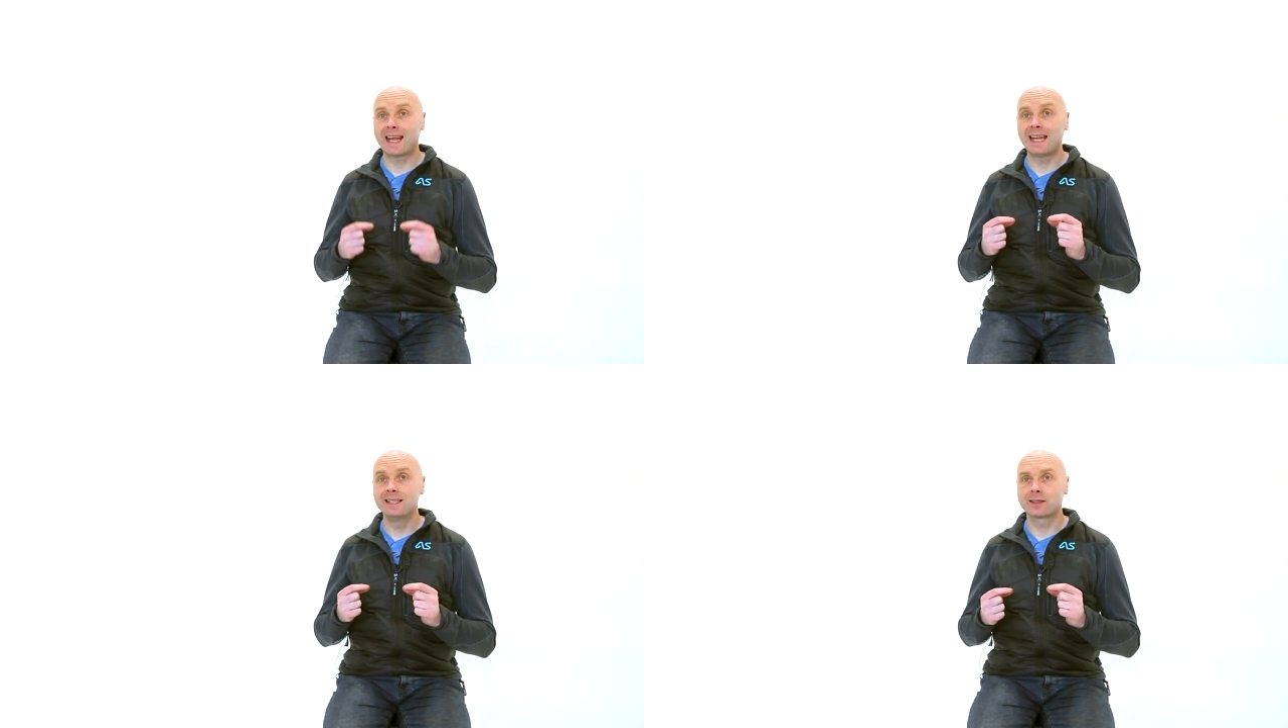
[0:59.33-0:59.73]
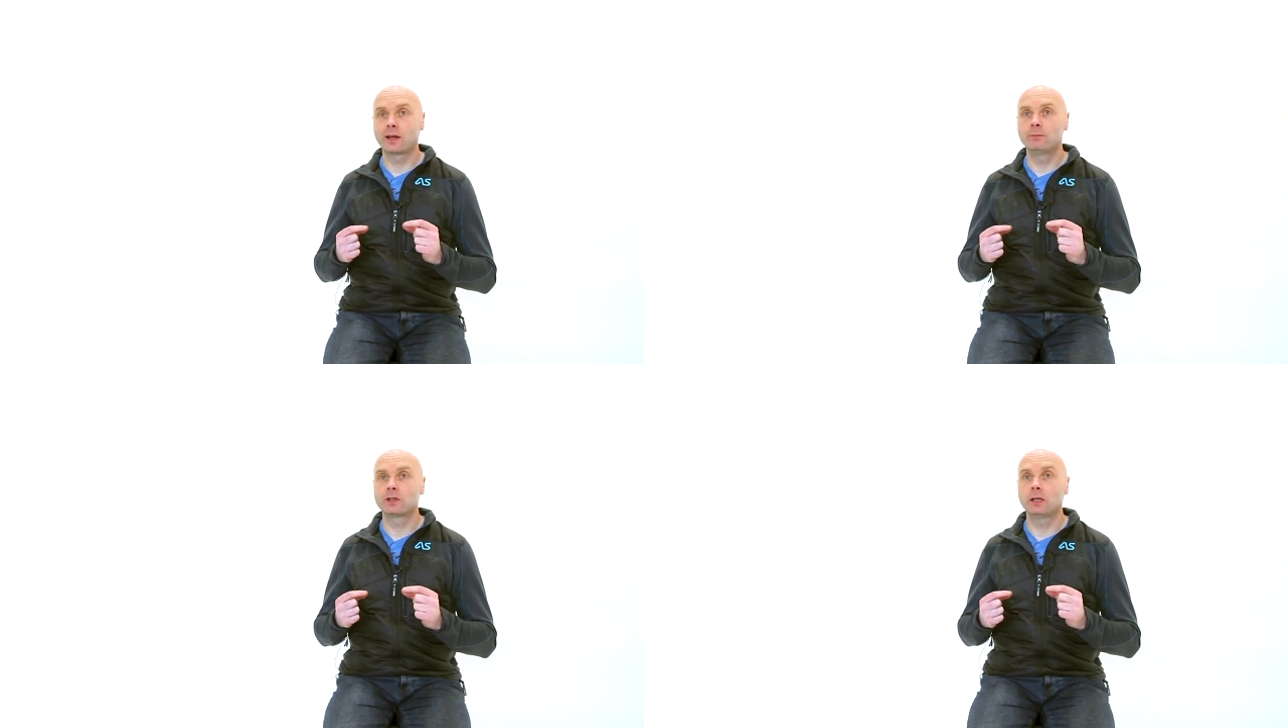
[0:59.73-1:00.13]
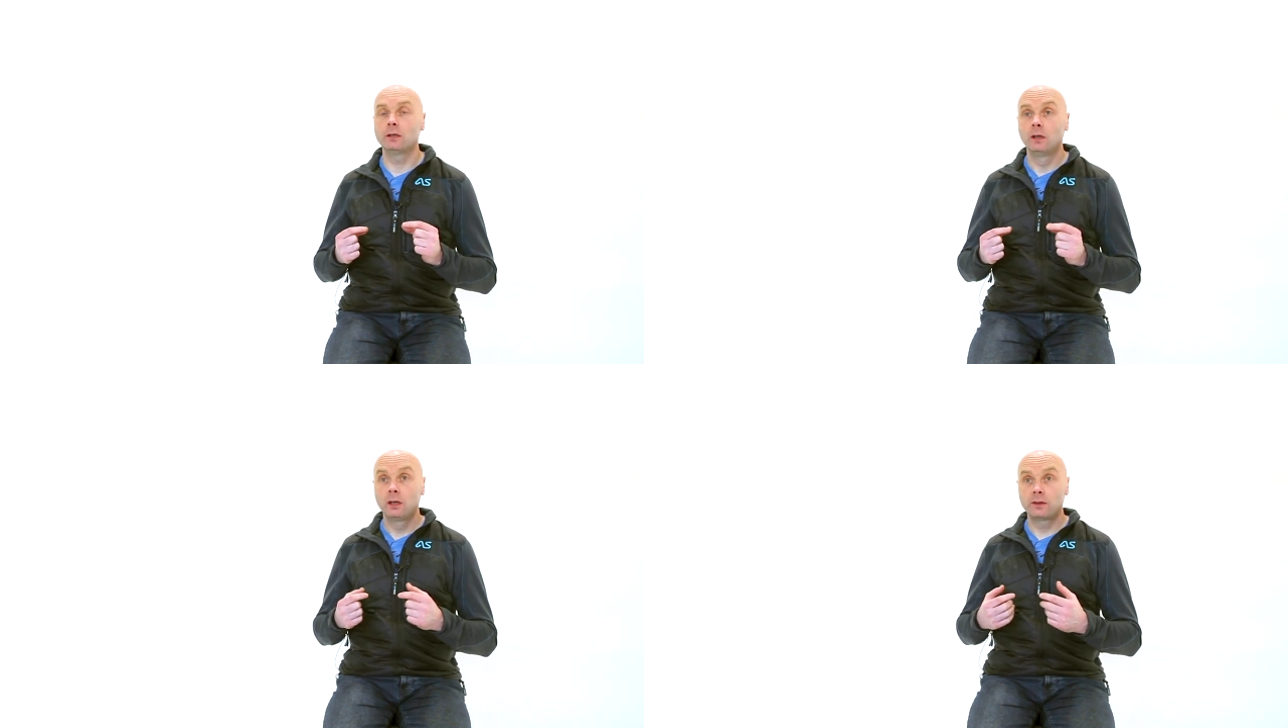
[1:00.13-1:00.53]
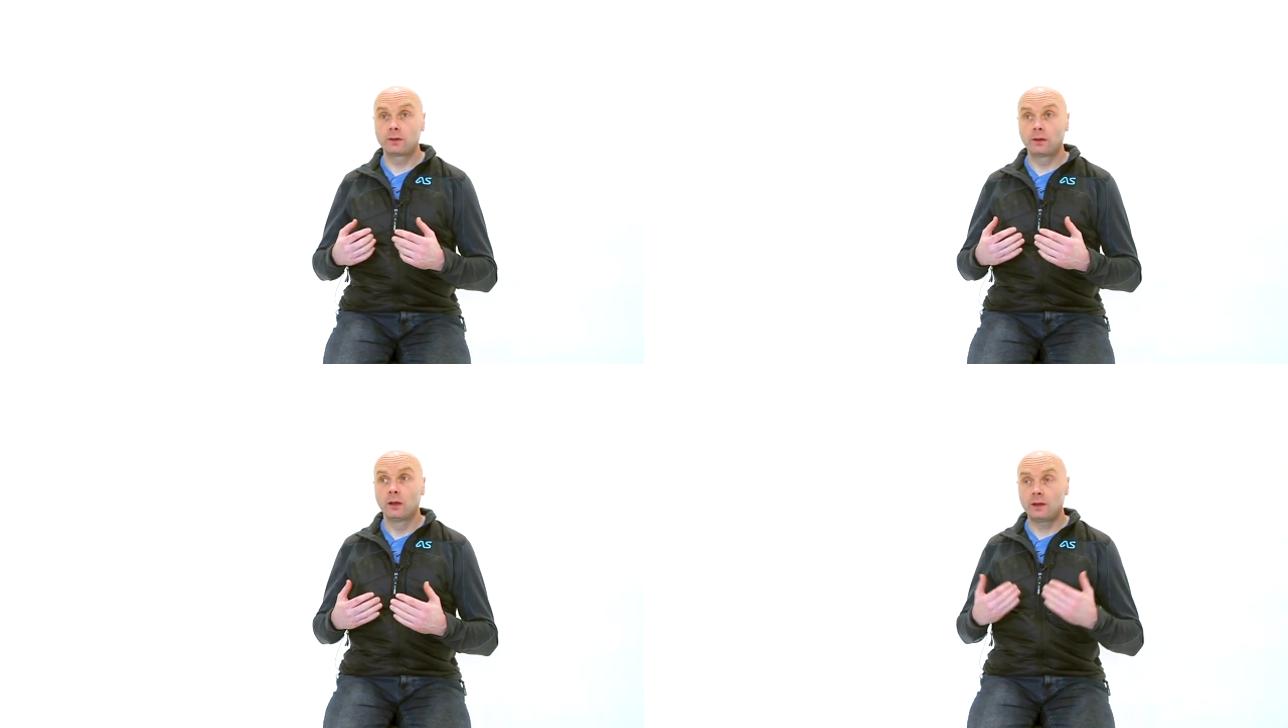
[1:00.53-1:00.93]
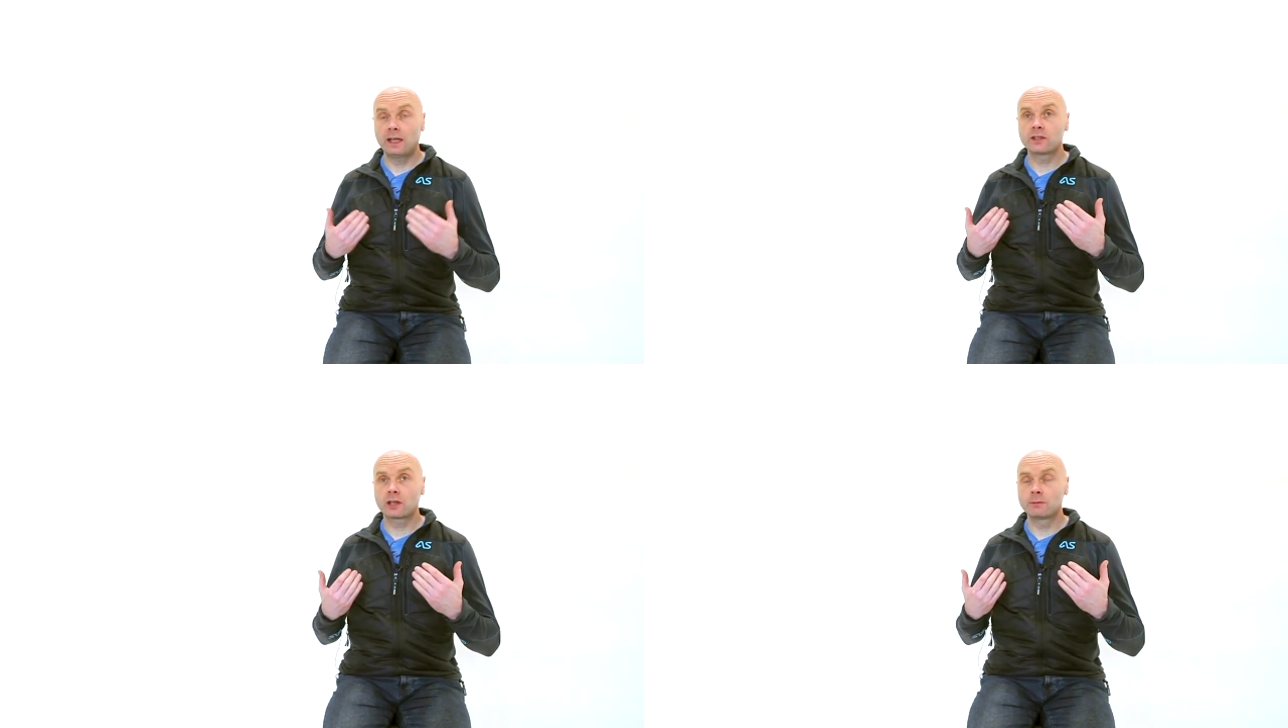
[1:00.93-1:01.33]
enzymes in. The
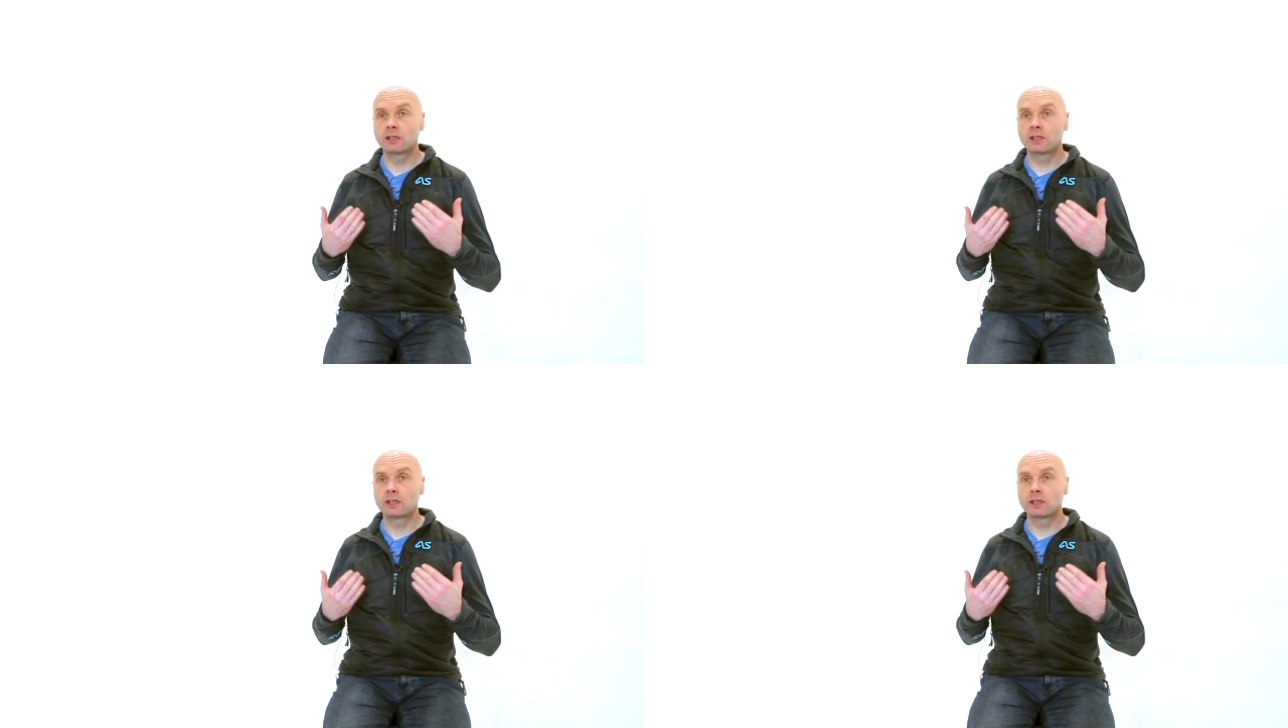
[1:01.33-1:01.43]
enzymes